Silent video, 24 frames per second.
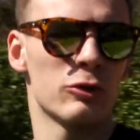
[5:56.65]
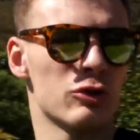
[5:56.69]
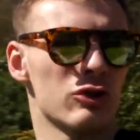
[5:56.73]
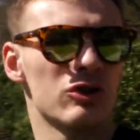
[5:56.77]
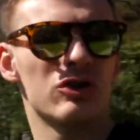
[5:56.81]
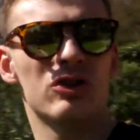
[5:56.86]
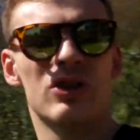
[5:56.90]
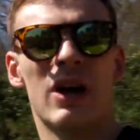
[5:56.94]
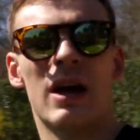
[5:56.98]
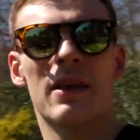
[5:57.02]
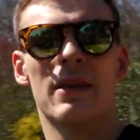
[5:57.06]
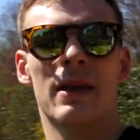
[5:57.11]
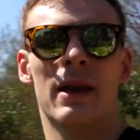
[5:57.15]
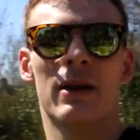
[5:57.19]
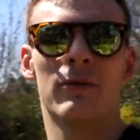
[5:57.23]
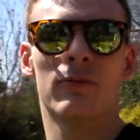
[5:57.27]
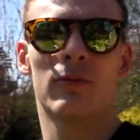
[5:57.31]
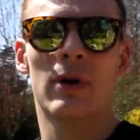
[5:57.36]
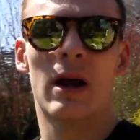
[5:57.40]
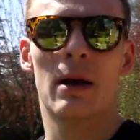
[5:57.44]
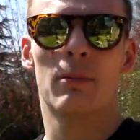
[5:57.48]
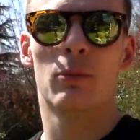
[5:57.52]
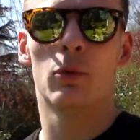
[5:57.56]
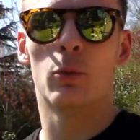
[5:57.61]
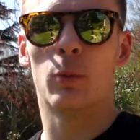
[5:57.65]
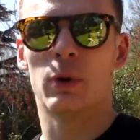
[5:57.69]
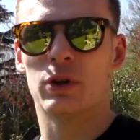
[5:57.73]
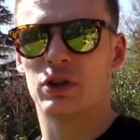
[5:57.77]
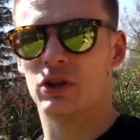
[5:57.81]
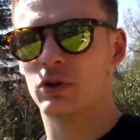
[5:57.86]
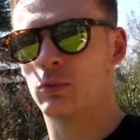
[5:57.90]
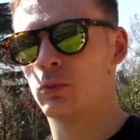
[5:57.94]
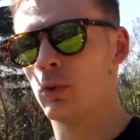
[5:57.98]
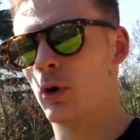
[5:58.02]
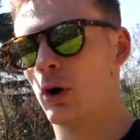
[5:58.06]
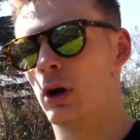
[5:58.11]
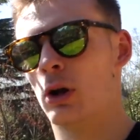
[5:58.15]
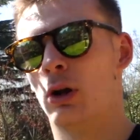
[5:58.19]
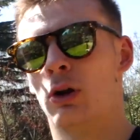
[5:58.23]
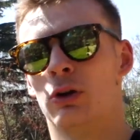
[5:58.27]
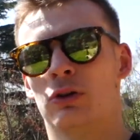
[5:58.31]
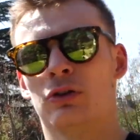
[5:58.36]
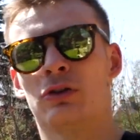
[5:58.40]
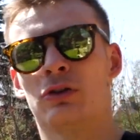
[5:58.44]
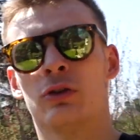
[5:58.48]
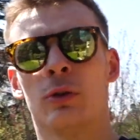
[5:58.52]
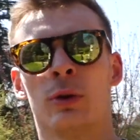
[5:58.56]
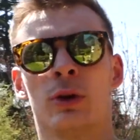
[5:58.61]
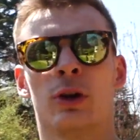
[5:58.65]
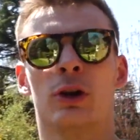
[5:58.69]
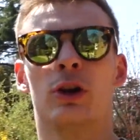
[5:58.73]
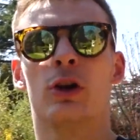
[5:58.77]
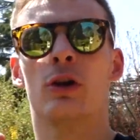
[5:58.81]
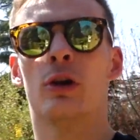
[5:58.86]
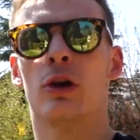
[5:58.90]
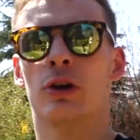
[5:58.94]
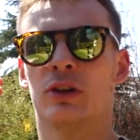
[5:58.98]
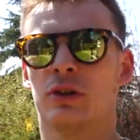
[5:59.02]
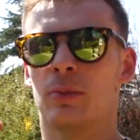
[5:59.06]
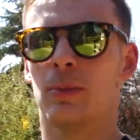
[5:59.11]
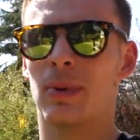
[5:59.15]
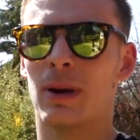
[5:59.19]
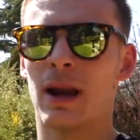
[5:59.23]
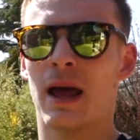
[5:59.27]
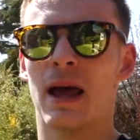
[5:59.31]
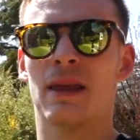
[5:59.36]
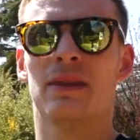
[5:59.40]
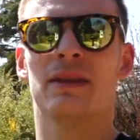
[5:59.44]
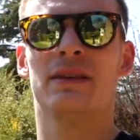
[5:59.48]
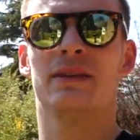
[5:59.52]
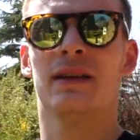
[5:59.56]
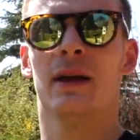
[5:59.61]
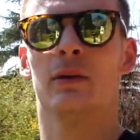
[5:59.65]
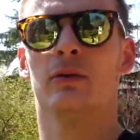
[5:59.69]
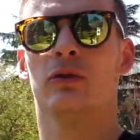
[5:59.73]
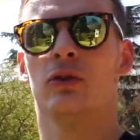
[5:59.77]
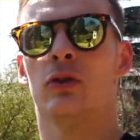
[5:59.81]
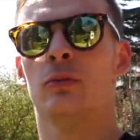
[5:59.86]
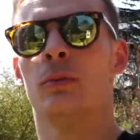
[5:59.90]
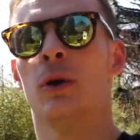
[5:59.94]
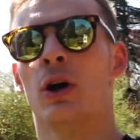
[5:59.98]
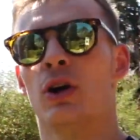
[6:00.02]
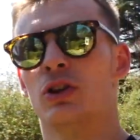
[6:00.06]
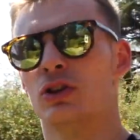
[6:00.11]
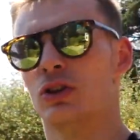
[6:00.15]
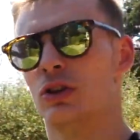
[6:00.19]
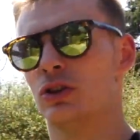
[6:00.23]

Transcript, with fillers: I just sat there and rambled, which is what I like to do, and I don't like to plan these out too much.